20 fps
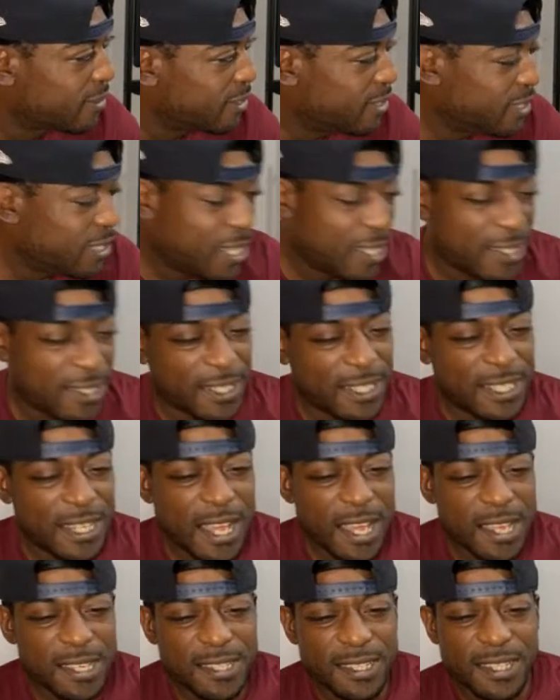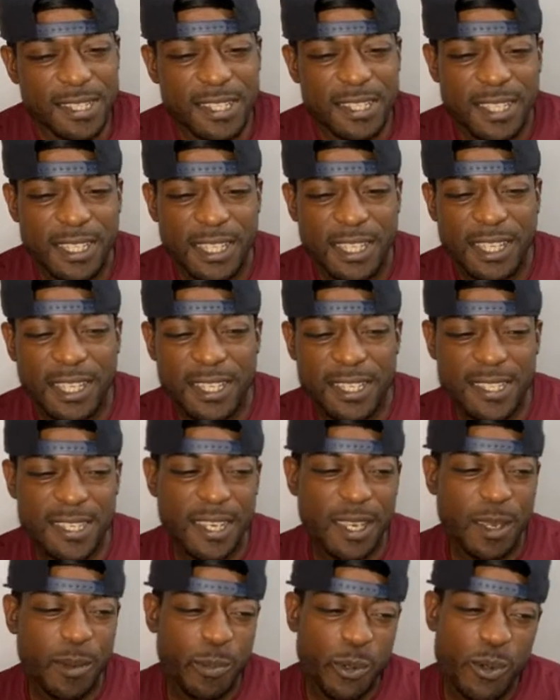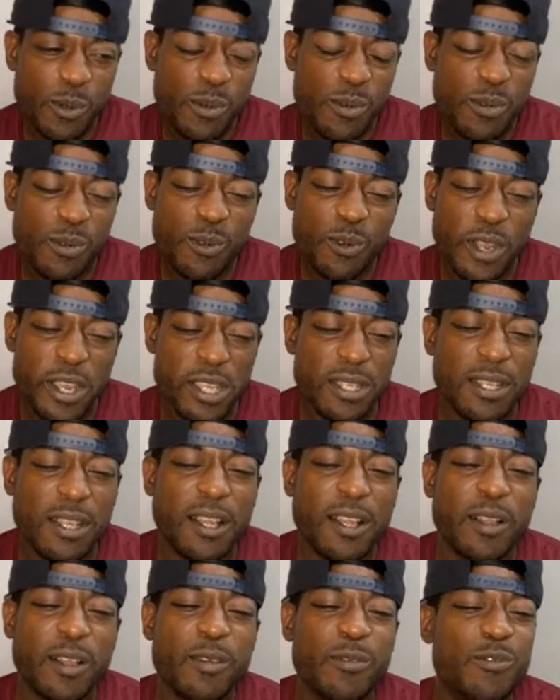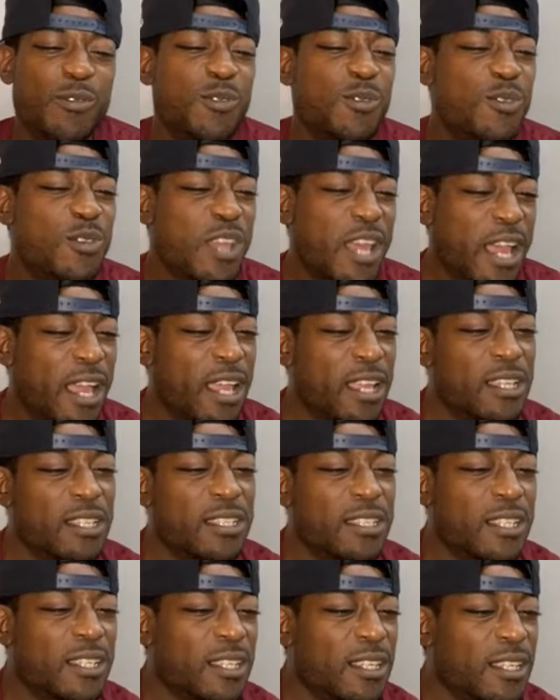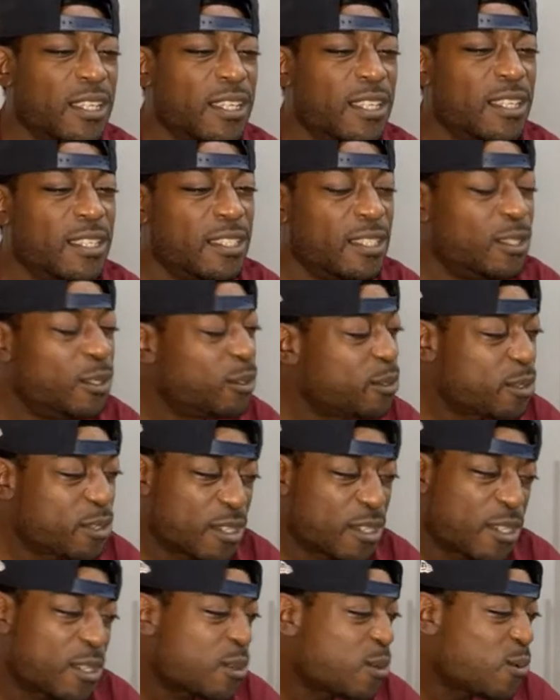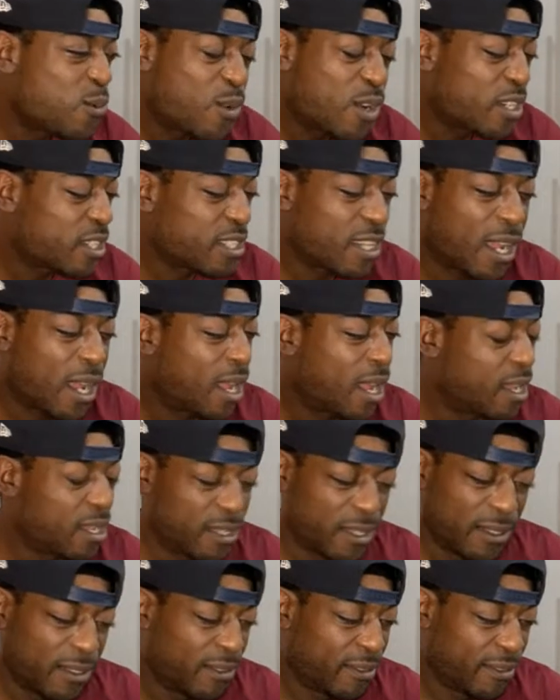See, that's a classic example, right, of you not using the 1 and 9.